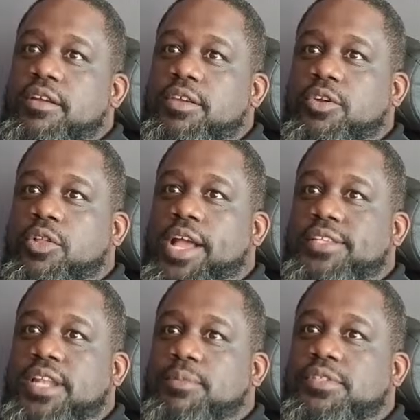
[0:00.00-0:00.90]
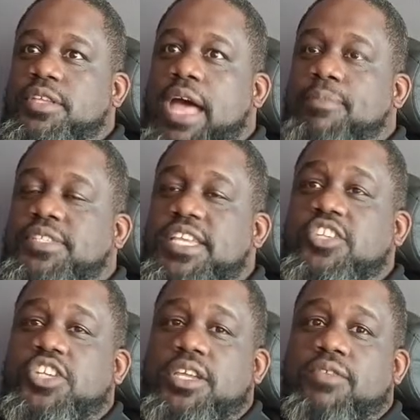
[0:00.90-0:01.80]
You know, like I said, I'm
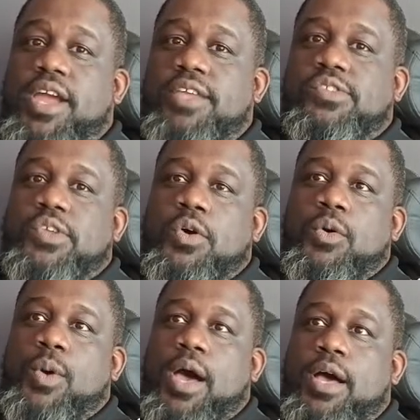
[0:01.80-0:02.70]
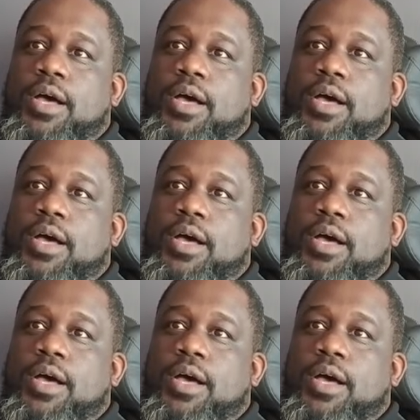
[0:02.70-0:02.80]
teaching, right? So,